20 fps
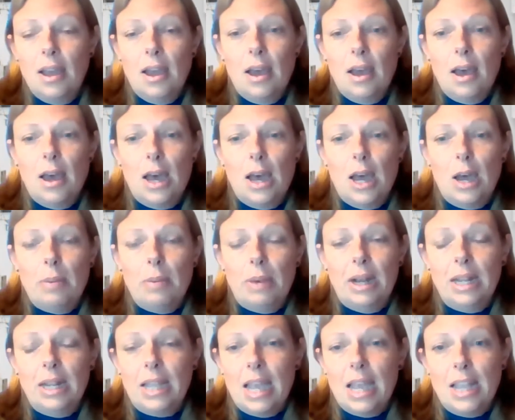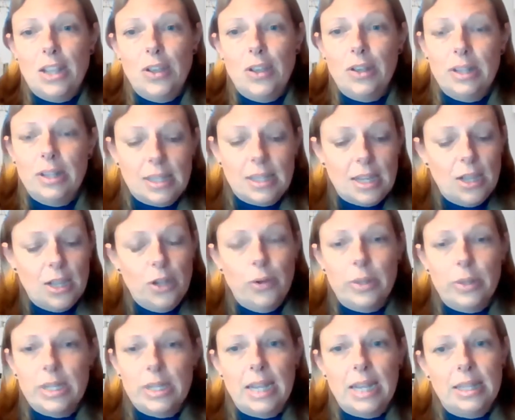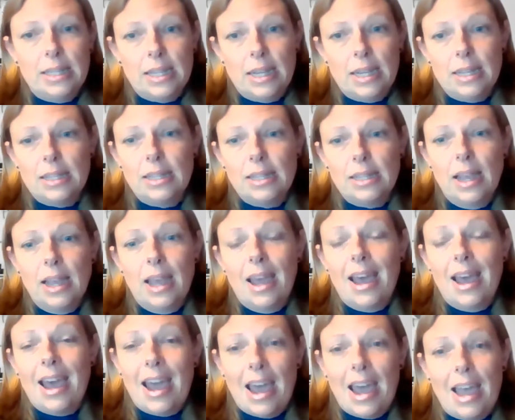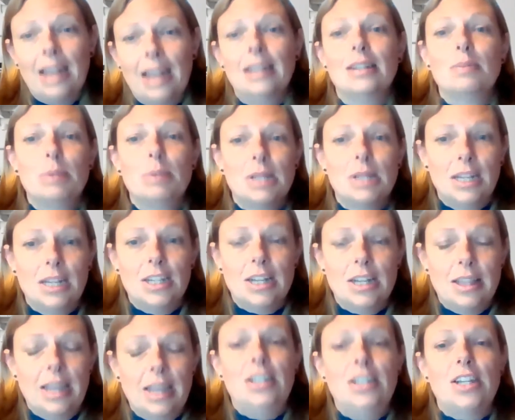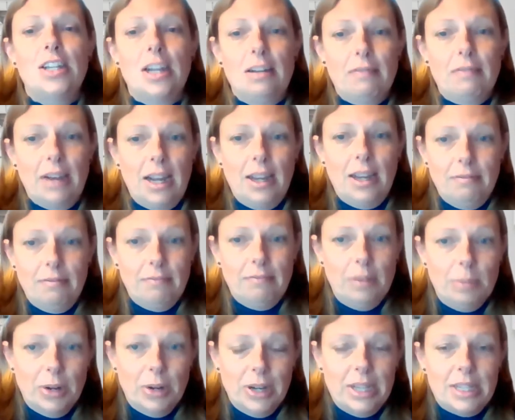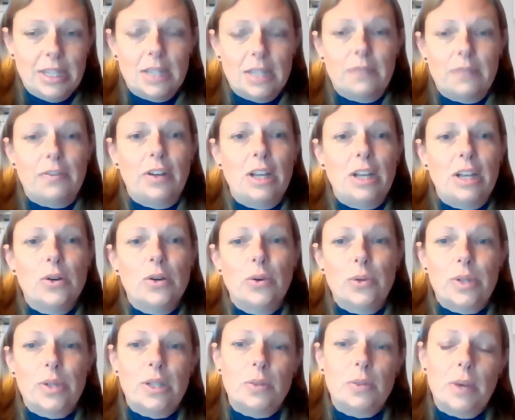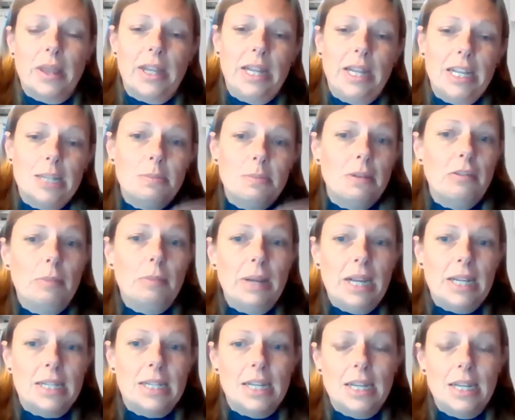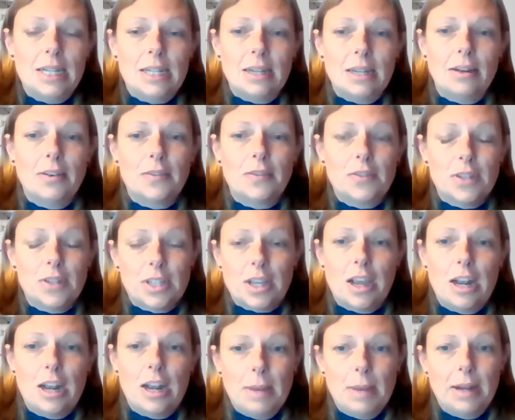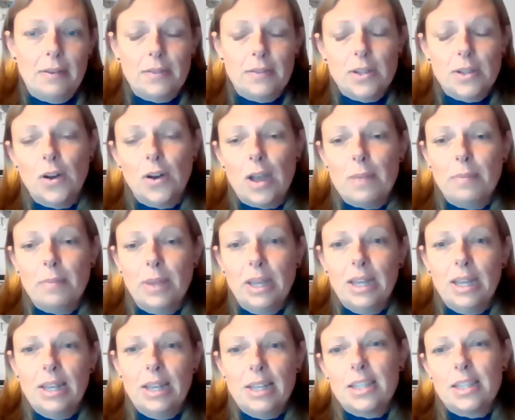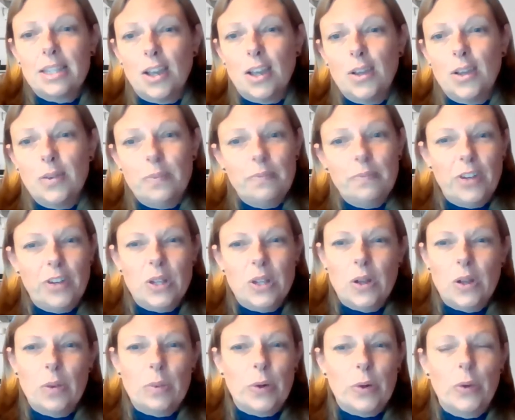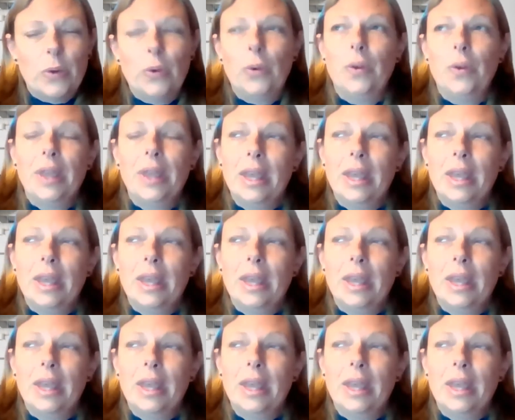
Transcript: and again you can see who attended and potentially then generate reminders for any courses where they need to be repeated after a certain amount of time. So for example,